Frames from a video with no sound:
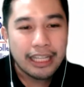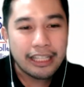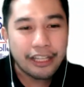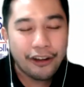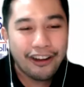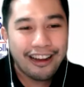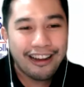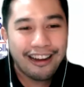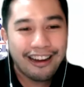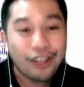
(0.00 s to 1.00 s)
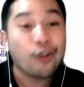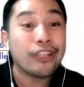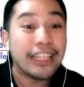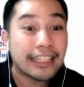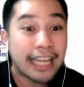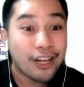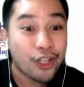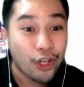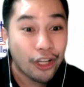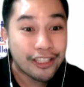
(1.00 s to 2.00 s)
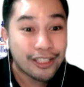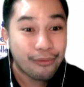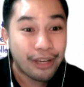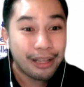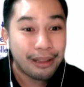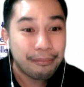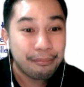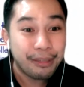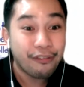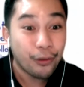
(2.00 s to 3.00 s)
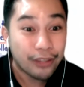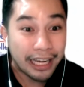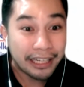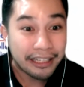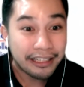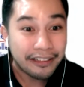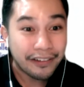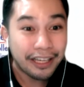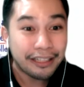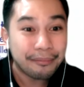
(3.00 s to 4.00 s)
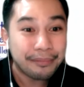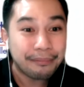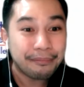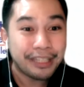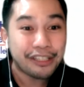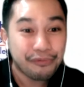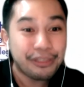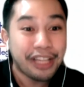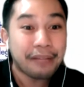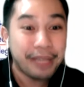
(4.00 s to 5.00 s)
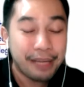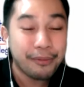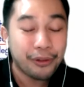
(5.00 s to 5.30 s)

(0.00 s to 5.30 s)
you know uh, our good intentions will be futile right because we'll not be able to